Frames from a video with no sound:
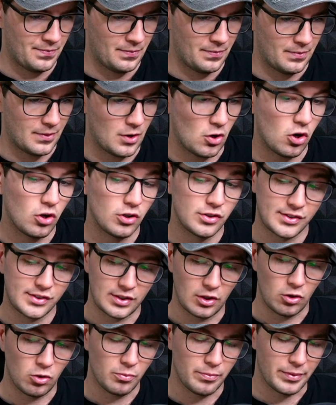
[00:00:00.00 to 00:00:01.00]
They're
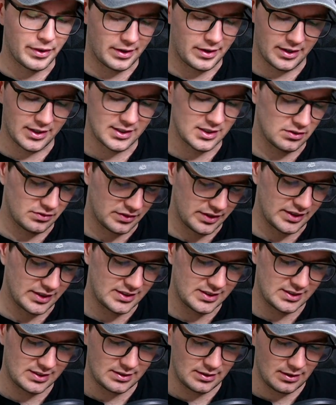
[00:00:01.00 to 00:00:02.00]
also, because of
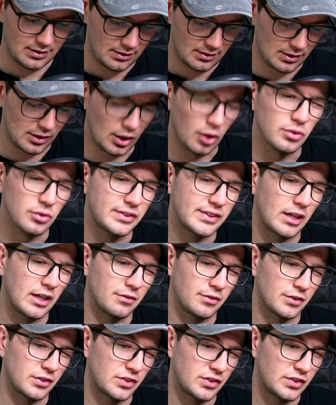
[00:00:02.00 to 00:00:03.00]
this, low
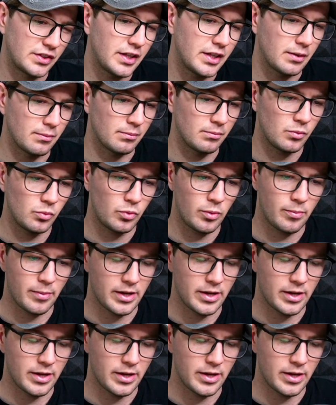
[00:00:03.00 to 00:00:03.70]
self-esteem, we may